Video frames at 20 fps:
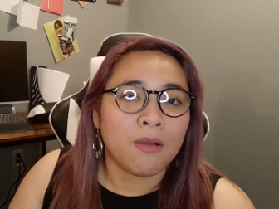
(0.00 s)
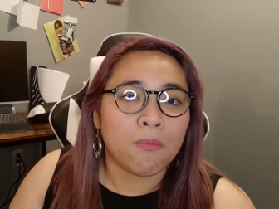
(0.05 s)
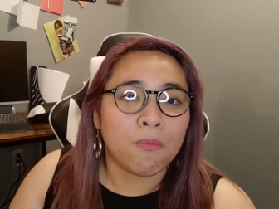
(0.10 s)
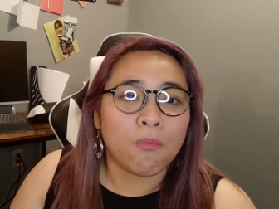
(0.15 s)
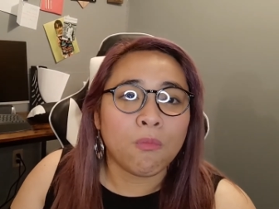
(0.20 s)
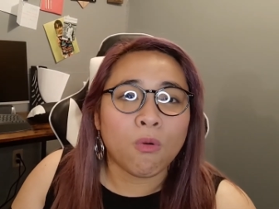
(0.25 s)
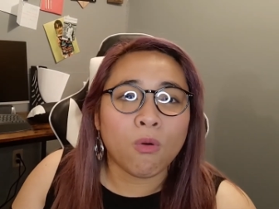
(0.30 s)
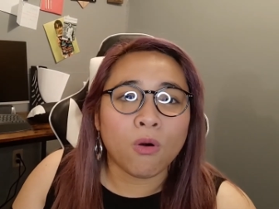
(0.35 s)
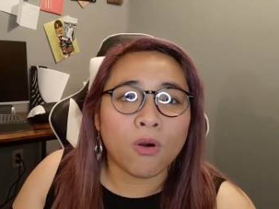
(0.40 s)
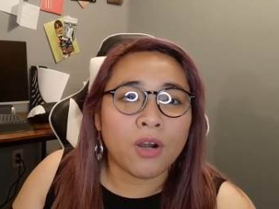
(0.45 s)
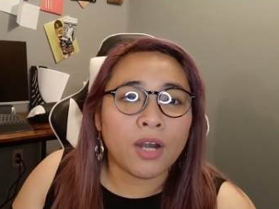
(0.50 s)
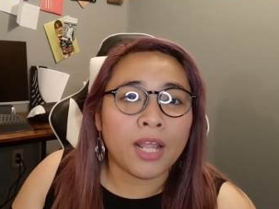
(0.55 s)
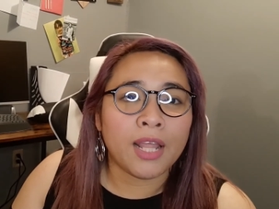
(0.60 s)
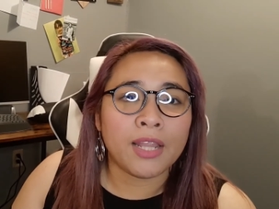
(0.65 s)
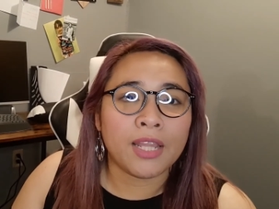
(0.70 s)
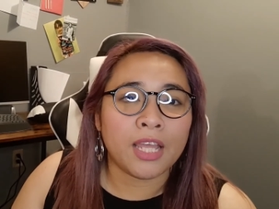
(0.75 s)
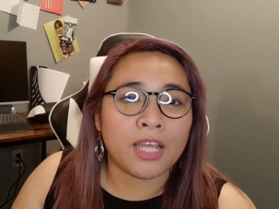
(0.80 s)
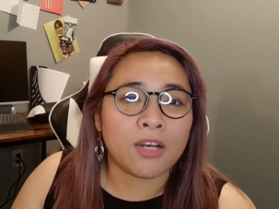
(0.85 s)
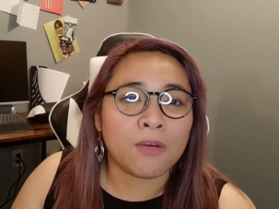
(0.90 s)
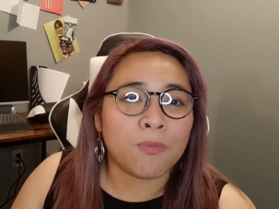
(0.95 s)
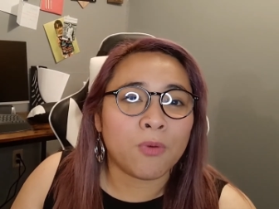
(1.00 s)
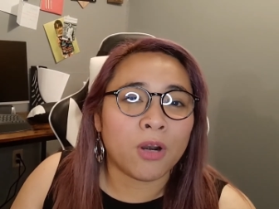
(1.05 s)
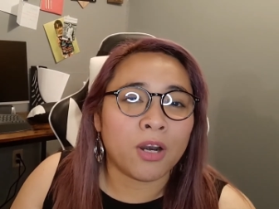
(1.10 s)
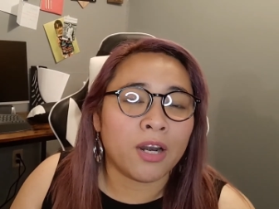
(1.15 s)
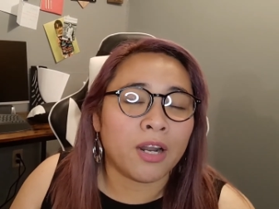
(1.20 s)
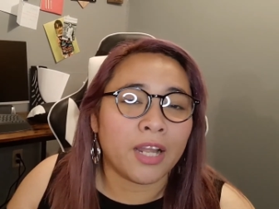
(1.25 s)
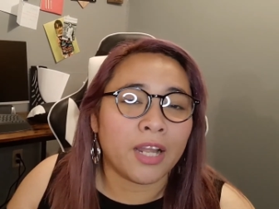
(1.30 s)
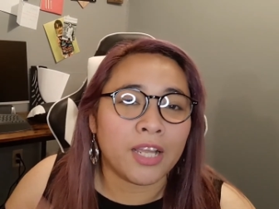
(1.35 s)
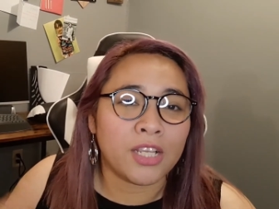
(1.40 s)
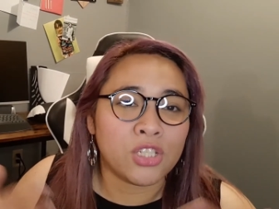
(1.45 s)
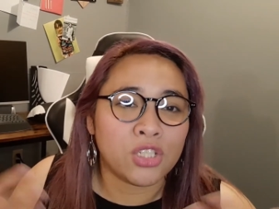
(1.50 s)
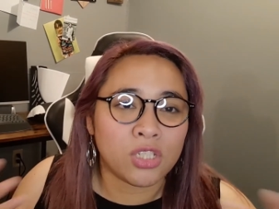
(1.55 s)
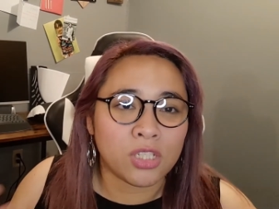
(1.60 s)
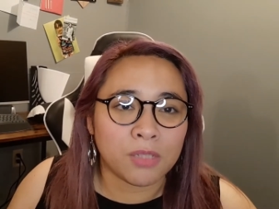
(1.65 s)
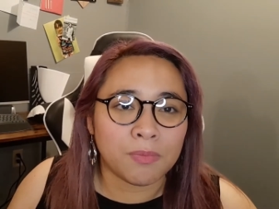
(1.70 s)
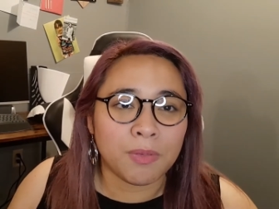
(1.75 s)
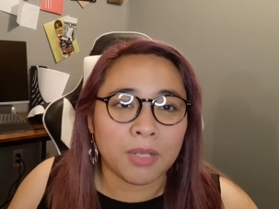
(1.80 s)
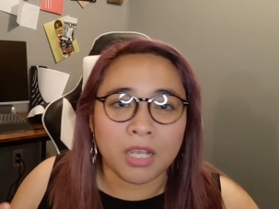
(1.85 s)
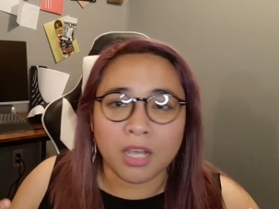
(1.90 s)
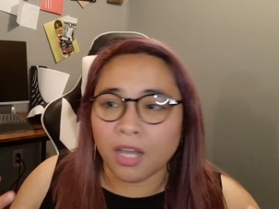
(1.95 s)
more in the other product is
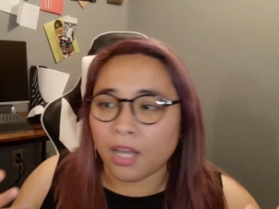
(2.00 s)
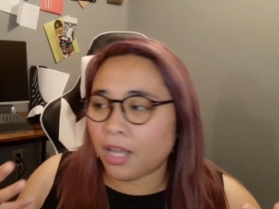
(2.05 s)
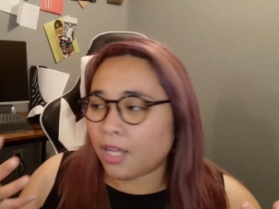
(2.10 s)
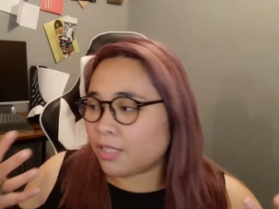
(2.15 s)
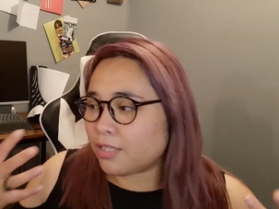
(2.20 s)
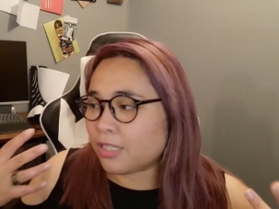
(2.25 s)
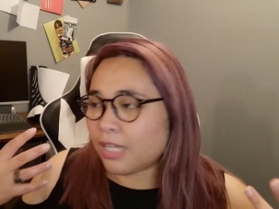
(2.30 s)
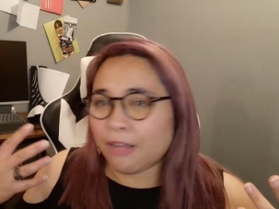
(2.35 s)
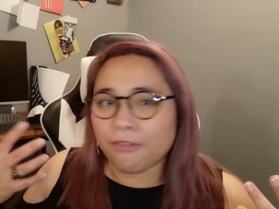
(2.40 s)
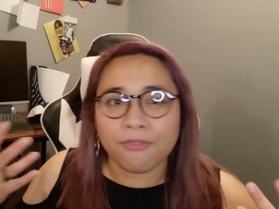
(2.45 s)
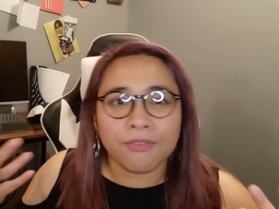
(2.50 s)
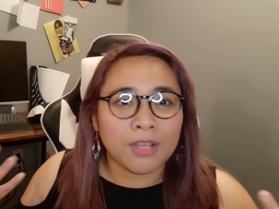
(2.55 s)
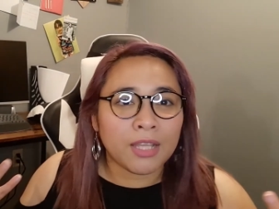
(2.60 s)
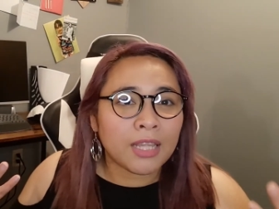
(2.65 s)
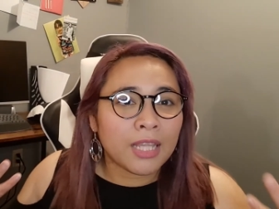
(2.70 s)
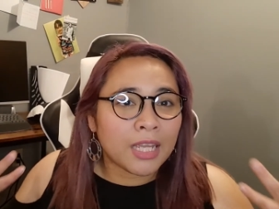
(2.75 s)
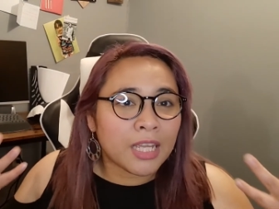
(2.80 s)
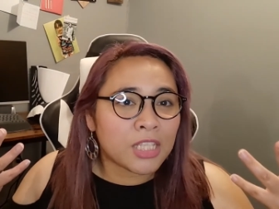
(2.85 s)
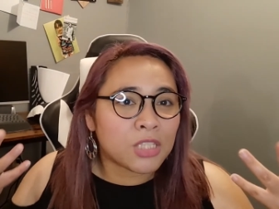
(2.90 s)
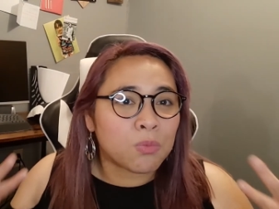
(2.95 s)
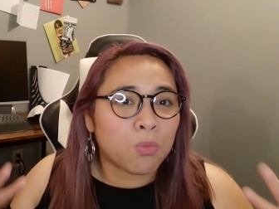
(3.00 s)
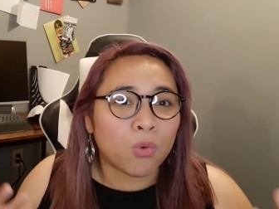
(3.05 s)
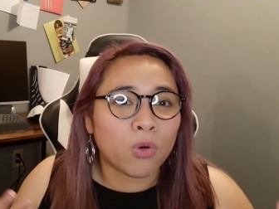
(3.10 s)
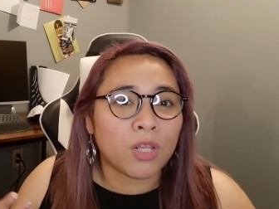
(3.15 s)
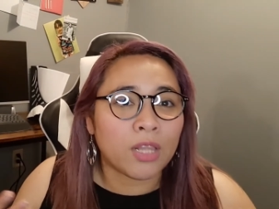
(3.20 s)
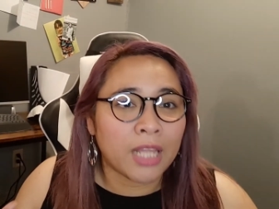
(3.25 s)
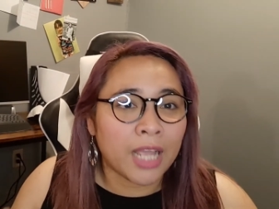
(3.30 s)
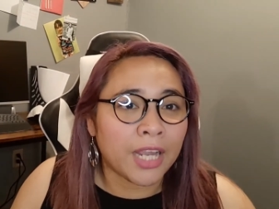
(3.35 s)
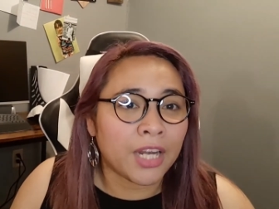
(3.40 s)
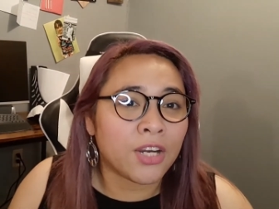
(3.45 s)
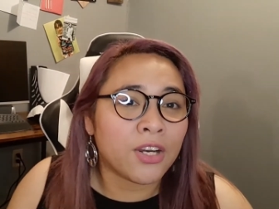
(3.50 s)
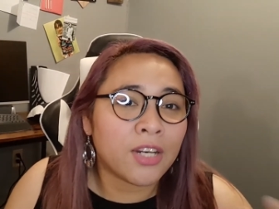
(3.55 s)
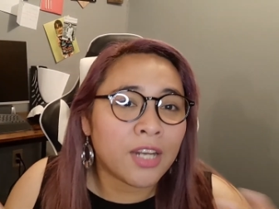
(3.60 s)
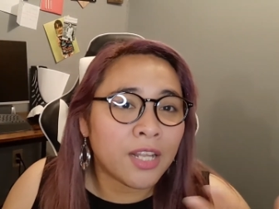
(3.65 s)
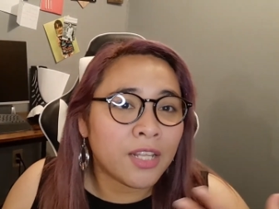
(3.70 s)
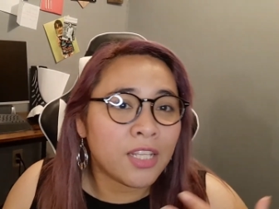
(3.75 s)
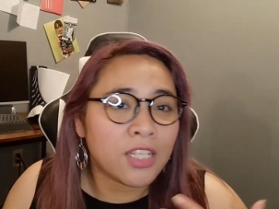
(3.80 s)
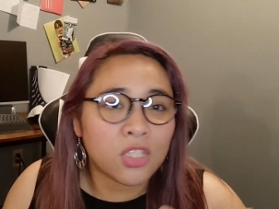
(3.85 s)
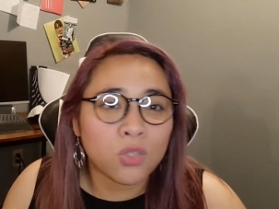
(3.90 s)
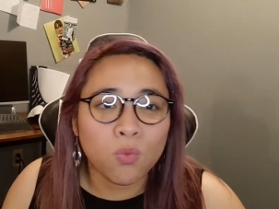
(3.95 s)
just because I feel like it's more lighter
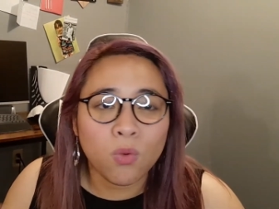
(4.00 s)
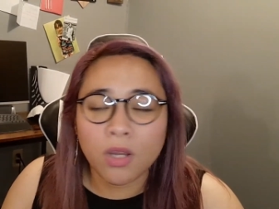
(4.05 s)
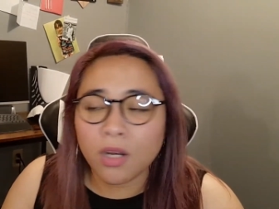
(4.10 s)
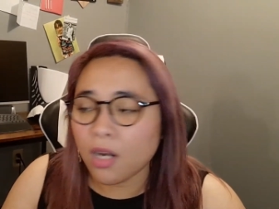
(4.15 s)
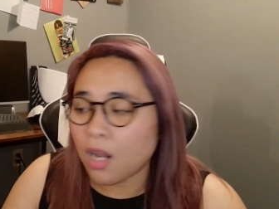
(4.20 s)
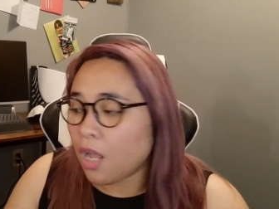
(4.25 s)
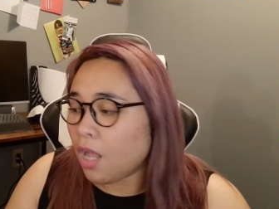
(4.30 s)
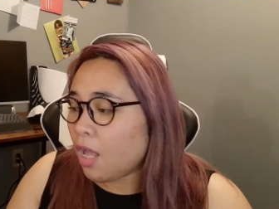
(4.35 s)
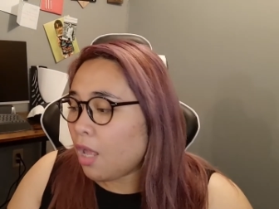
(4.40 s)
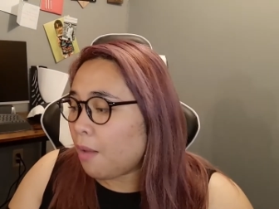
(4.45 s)
than this one